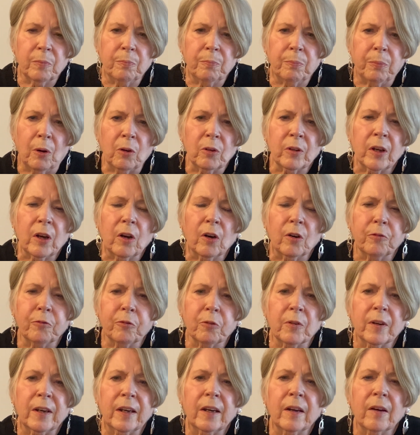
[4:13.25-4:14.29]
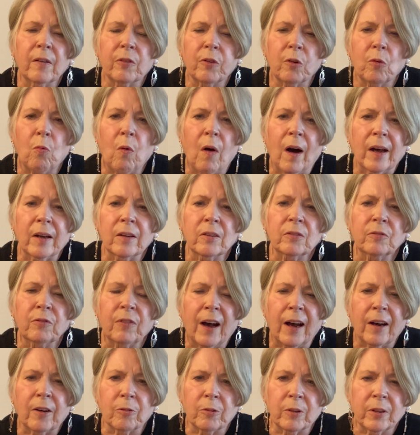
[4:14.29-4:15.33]
polio-free of the wild
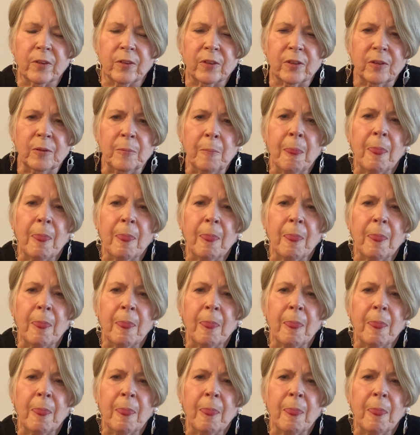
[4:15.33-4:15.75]
virus